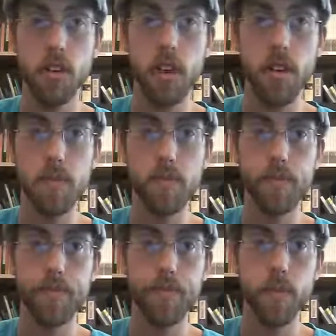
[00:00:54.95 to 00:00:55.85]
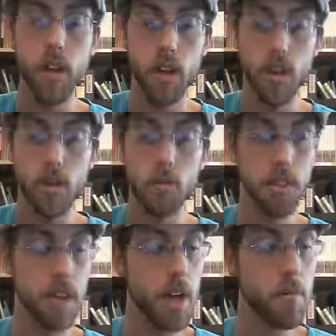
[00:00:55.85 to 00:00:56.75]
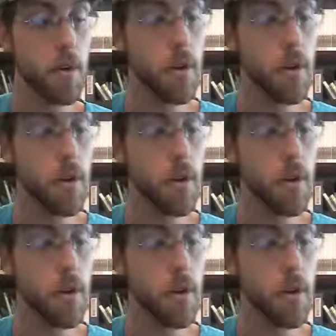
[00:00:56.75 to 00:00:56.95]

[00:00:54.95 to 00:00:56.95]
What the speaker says: Okay. You put the capo